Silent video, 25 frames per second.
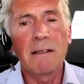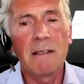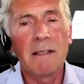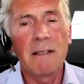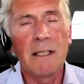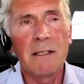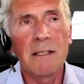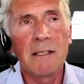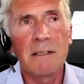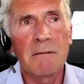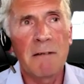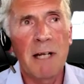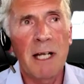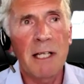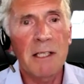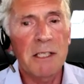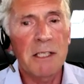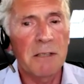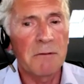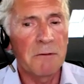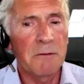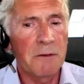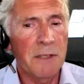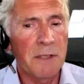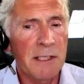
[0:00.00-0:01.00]

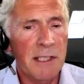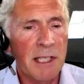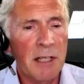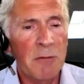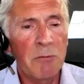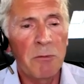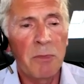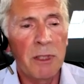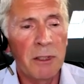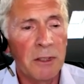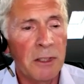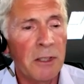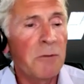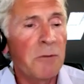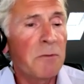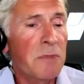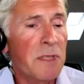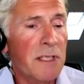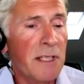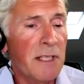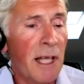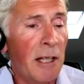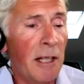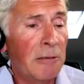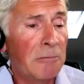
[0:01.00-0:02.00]
interaction, for example, an
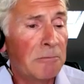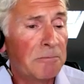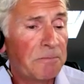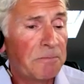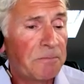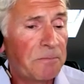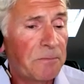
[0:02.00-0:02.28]
upsell?